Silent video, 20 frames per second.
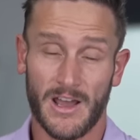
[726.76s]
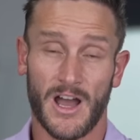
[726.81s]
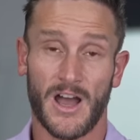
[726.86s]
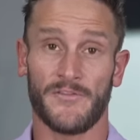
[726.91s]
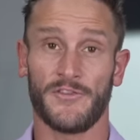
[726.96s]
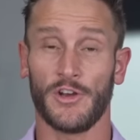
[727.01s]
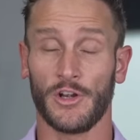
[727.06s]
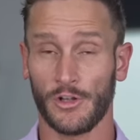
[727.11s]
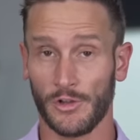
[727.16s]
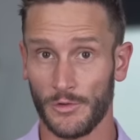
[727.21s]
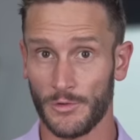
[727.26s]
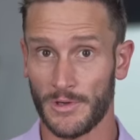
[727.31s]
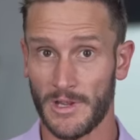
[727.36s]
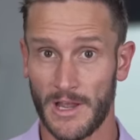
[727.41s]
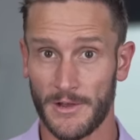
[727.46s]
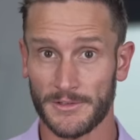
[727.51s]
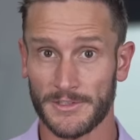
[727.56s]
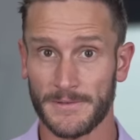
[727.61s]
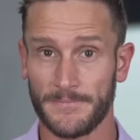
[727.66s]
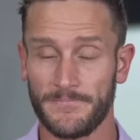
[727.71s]
of the
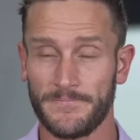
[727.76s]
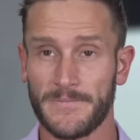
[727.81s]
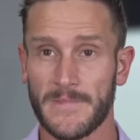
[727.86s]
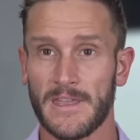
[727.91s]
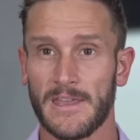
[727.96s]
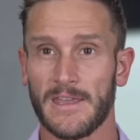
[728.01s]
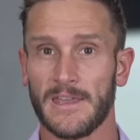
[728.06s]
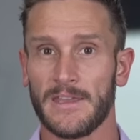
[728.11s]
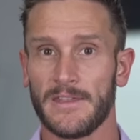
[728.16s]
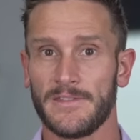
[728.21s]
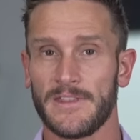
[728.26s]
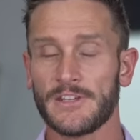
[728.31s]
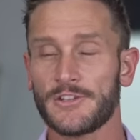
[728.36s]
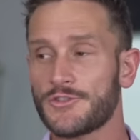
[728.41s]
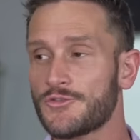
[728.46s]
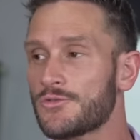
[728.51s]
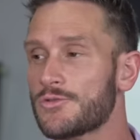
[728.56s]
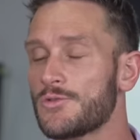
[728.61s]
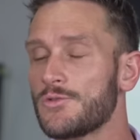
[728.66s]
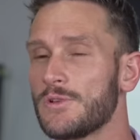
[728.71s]
glucose. This
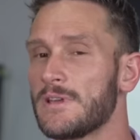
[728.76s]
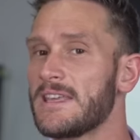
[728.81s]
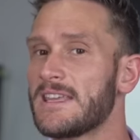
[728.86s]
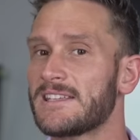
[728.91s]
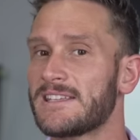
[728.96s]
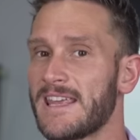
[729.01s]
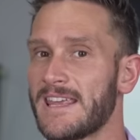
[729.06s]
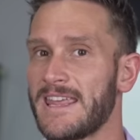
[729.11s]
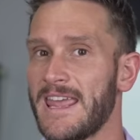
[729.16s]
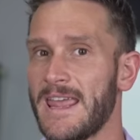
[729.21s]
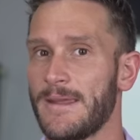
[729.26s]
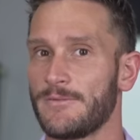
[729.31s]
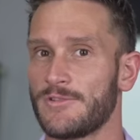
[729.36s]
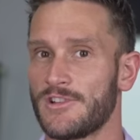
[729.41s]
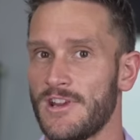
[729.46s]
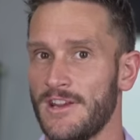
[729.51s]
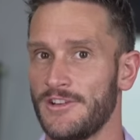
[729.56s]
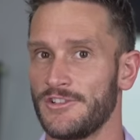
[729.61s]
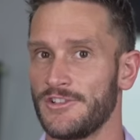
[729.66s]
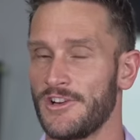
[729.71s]
truly is a game
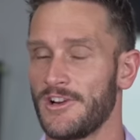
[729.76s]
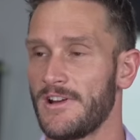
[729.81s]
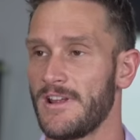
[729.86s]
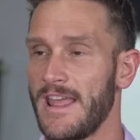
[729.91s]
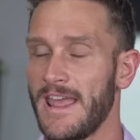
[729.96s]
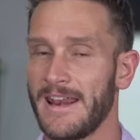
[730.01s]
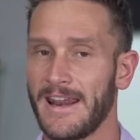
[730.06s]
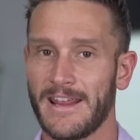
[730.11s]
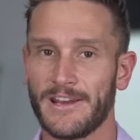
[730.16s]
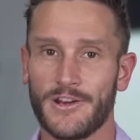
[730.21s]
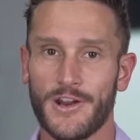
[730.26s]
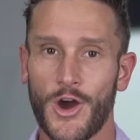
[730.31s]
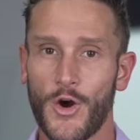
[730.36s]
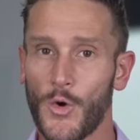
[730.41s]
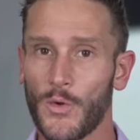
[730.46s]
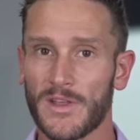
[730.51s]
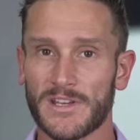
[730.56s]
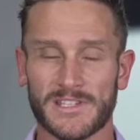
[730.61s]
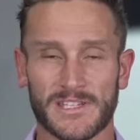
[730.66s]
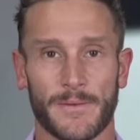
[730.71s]
changer. And I
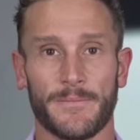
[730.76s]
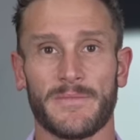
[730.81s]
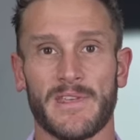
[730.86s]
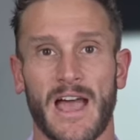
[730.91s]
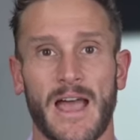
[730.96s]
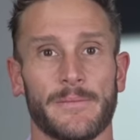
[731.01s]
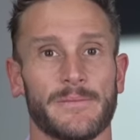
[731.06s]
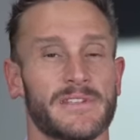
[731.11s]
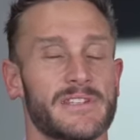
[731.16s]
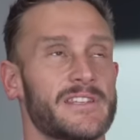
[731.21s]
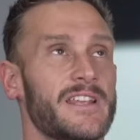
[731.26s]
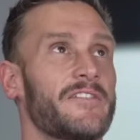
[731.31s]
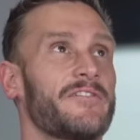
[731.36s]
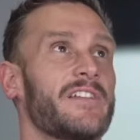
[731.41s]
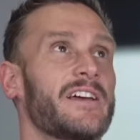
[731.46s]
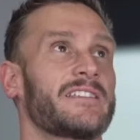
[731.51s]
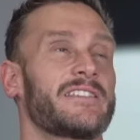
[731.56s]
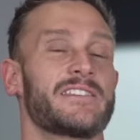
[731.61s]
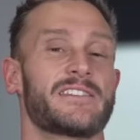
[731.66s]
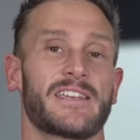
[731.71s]
know that sometimes stuff
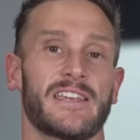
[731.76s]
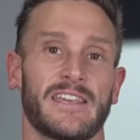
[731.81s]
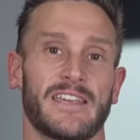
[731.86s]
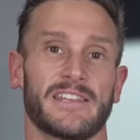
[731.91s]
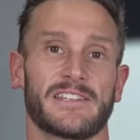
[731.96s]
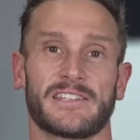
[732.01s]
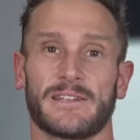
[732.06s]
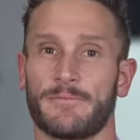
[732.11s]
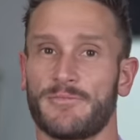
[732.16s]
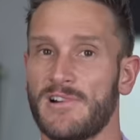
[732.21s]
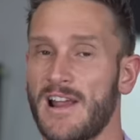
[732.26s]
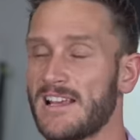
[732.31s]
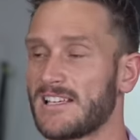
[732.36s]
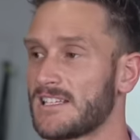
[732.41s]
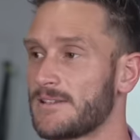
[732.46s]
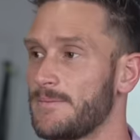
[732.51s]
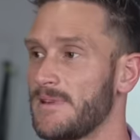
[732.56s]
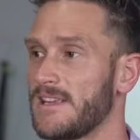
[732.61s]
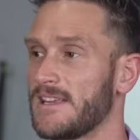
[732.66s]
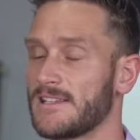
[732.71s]
like this can get
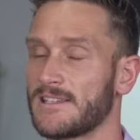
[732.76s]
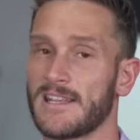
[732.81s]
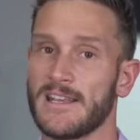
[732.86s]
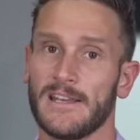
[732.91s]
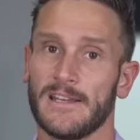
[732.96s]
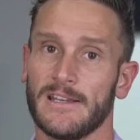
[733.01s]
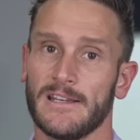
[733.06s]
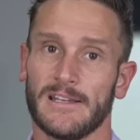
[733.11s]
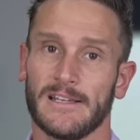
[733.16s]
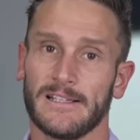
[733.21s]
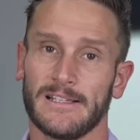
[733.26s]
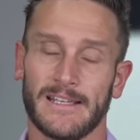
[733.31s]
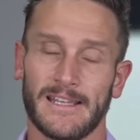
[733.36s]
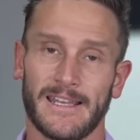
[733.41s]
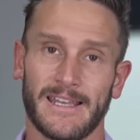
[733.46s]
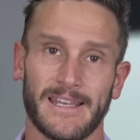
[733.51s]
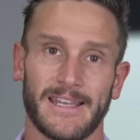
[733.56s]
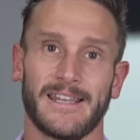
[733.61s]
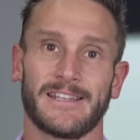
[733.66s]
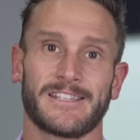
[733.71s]
suppressed because
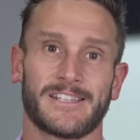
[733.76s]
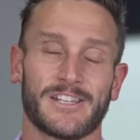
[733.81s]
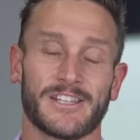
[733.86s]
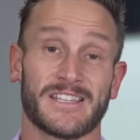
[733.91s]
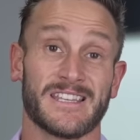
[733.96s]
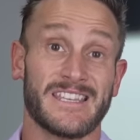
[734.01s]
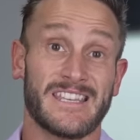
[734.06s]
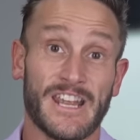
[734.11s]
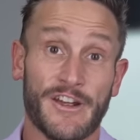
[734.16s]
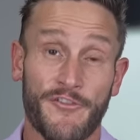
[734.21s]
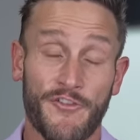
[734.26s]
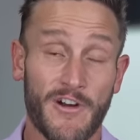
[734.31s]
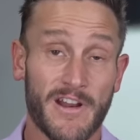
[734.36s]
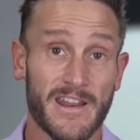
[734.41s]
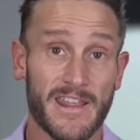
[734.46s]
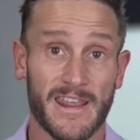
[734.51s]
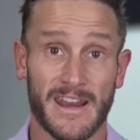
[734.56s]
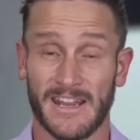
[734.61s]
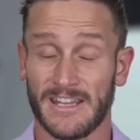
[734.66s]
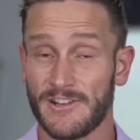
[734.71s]
it's just
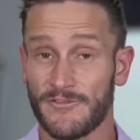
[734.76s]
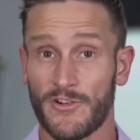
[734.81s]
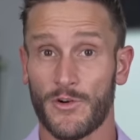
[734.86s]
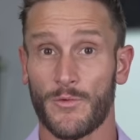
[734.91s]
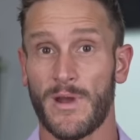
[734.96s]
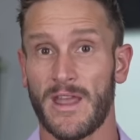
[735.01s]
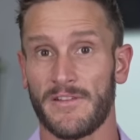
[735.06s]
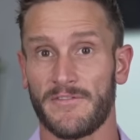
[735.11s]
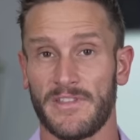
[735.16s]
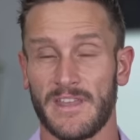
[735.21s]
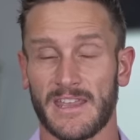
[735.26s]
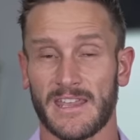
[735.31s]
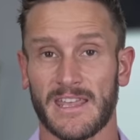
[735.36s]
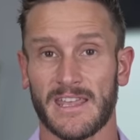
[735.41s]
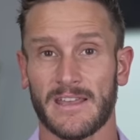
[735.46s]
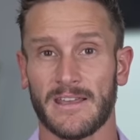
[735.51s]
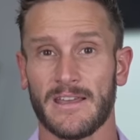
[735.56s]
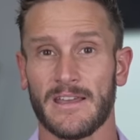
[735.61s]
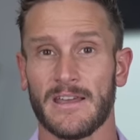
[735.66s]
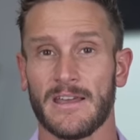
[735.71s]
different and a different way of
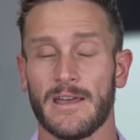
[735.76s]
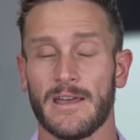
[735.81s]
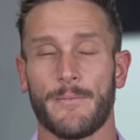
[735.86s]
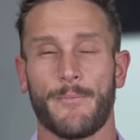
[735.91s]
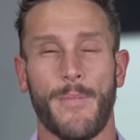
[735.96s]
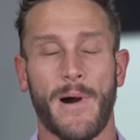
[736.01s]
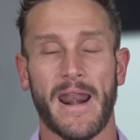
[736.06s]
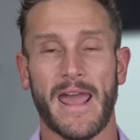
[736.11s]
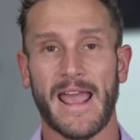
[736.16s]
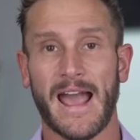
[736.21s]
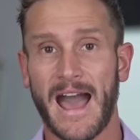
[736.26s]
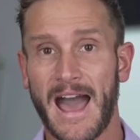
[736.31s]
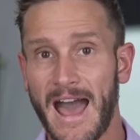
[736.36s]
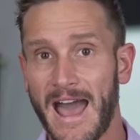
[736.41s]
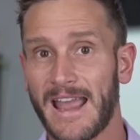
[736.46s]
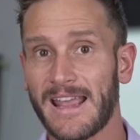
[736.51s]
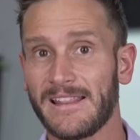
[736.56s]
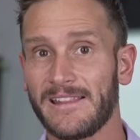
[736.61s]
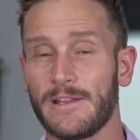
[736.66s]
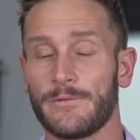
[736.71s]
thinking. But I
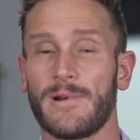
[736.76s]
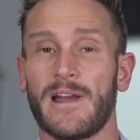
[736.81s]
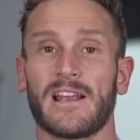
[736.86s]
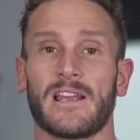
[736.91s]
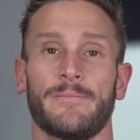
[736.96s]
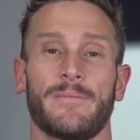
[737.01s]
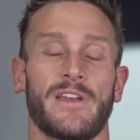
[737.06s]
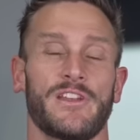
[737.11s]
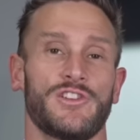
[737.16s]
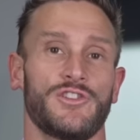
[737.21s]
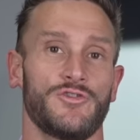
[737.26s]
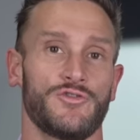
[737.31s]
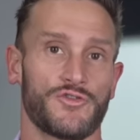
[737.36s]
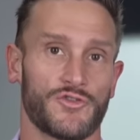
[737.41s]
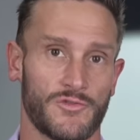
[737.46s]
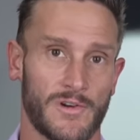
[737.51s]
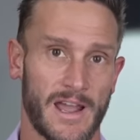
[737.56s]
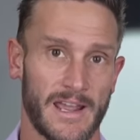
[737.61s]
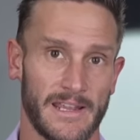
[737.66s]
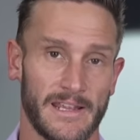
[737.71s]
highly recommend you
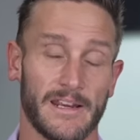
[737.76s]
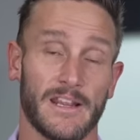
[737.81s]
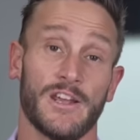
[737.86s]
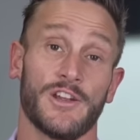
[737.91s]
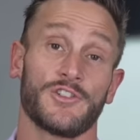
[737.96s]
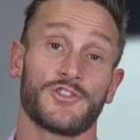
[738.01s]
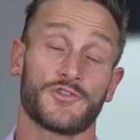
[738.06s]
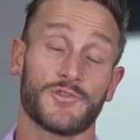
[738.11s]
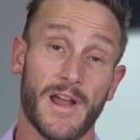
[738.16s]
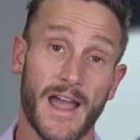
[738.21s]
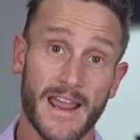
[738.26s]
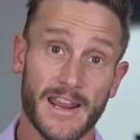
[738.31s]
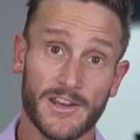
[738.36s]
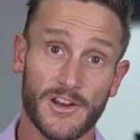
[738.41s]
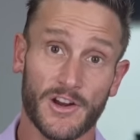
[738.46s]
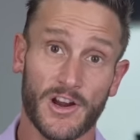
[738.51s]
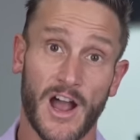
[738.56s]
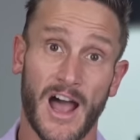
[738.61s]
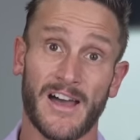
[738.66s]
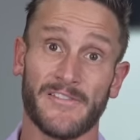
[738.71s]
try it. Try it in
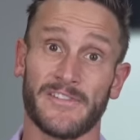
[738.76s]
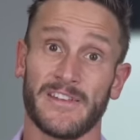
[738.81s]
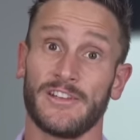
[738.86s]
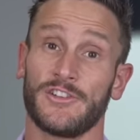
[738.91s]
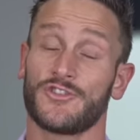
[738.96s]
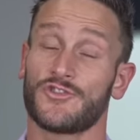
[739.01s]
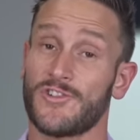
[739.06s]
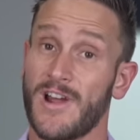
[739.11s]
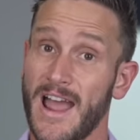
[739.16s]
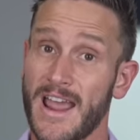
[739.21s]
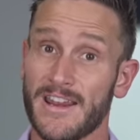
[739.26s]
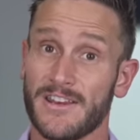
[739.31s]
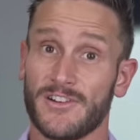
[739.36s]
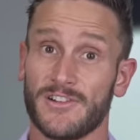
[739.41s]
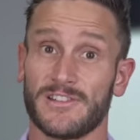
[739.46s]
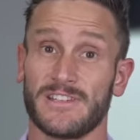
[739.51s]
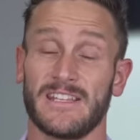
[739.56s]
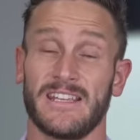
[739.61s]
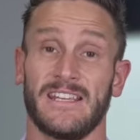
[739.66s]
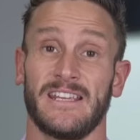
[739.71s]
your coffee, try it in your
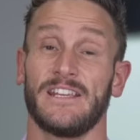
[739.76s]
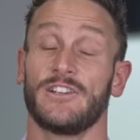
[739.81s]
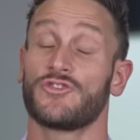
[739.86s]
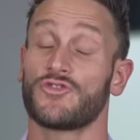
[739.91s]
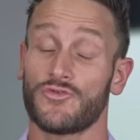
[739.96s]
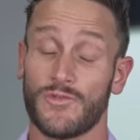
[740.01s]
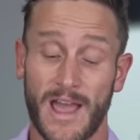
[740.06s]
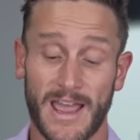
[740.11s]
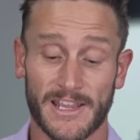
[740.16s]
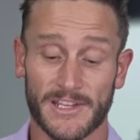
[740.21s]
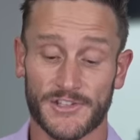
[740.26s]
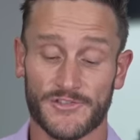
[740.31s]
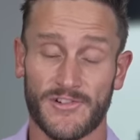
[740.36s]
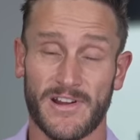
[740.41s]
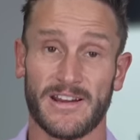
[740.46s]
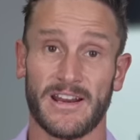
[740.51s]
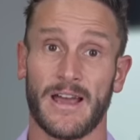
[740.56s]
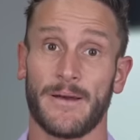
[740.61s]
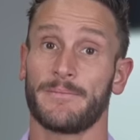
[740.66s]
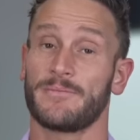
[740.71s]
tea, try it
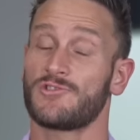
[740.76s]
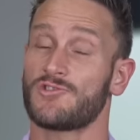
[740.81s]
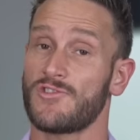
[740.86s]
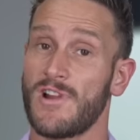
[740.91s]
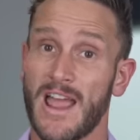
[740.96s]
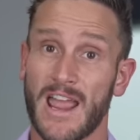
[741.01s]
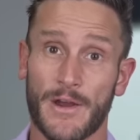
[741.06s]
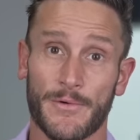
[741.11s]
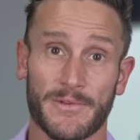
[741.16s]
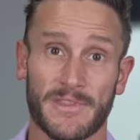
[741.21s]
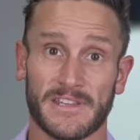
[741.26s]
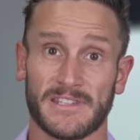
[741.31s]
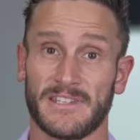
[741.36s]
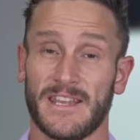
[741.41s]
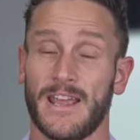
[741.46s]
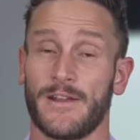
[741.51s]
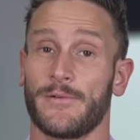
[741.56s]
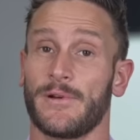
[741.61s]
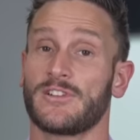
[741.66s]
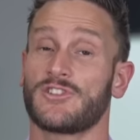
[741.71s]
straight up, try it with a
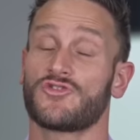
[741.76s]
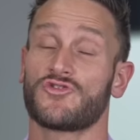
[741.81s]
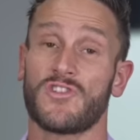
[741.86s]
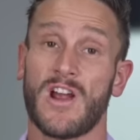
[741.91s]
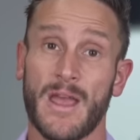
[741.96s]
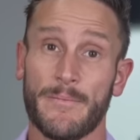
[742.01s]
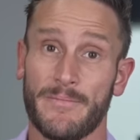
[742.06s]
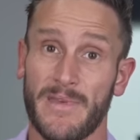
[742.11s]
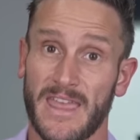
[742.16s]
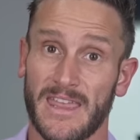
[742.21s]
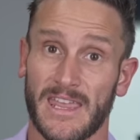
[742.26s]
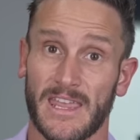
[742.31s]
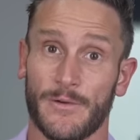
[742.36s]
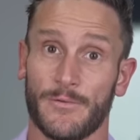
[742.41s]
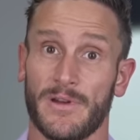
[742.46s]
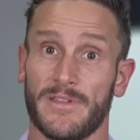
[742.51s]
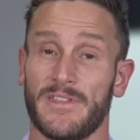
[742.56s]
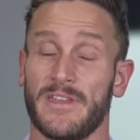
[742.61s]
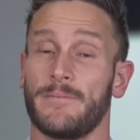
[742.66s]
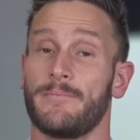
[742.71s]
sandwich, try baking
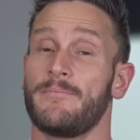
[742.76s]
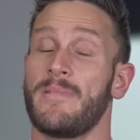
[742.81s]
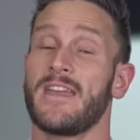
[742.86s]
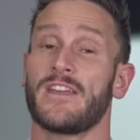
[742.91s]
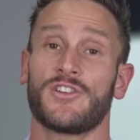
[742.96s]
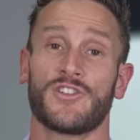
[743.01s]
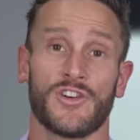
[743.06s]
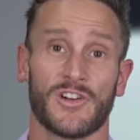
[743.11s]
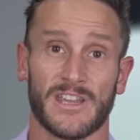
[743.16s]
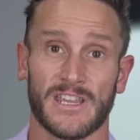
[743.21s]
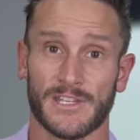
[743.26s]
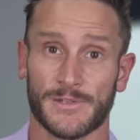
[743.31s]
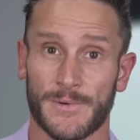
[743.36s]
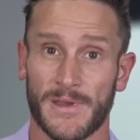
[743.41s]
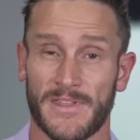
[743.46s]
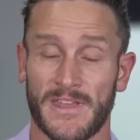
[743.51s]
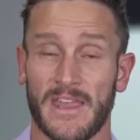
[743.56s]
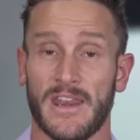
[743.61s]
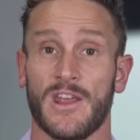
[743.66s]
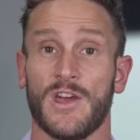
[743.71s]
with it, make cookies
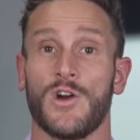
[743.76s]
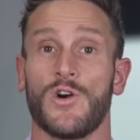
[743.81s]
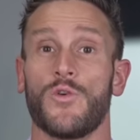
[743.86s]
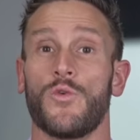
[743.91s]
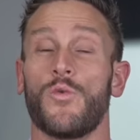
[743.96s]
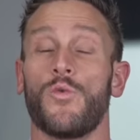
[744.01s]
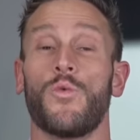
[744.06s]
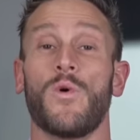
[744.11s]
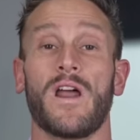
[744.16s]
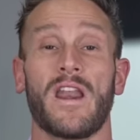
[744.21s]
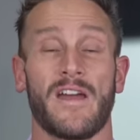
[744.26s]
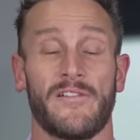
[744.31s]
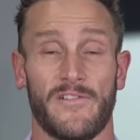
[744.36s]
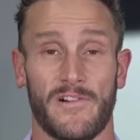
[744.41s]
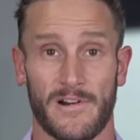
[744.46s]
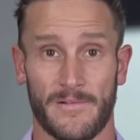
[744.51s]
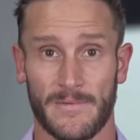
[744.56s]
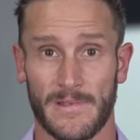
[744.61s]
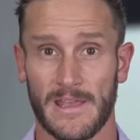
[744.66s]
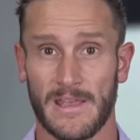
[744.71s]
with it,
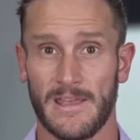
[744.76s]
whatever.